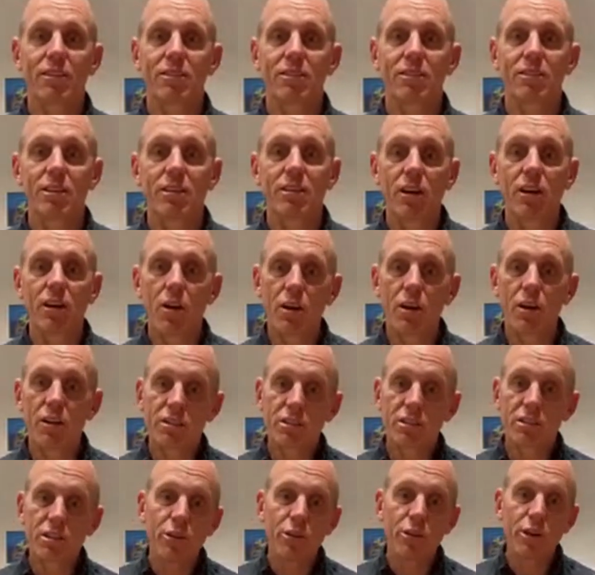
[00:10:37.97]
So there's a
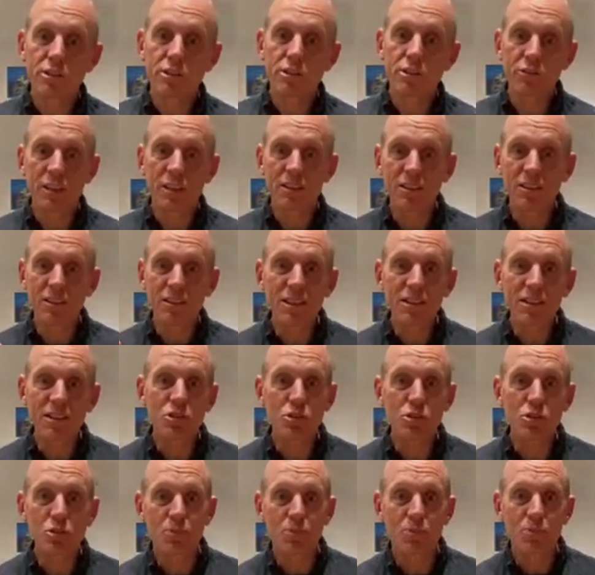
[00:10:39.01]
series of these
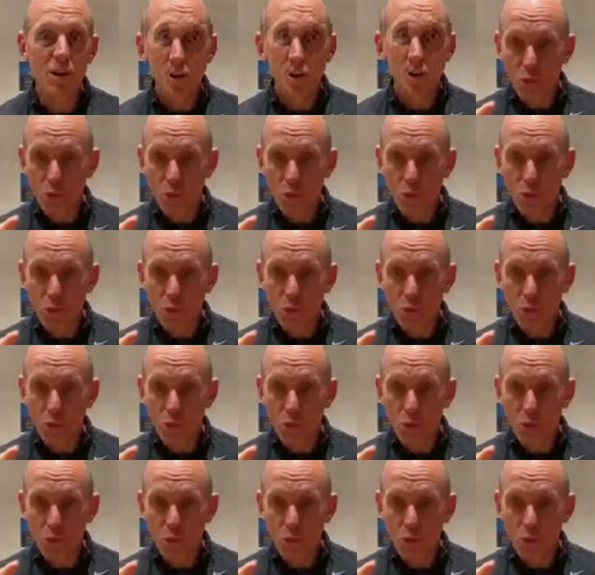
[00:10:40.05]
little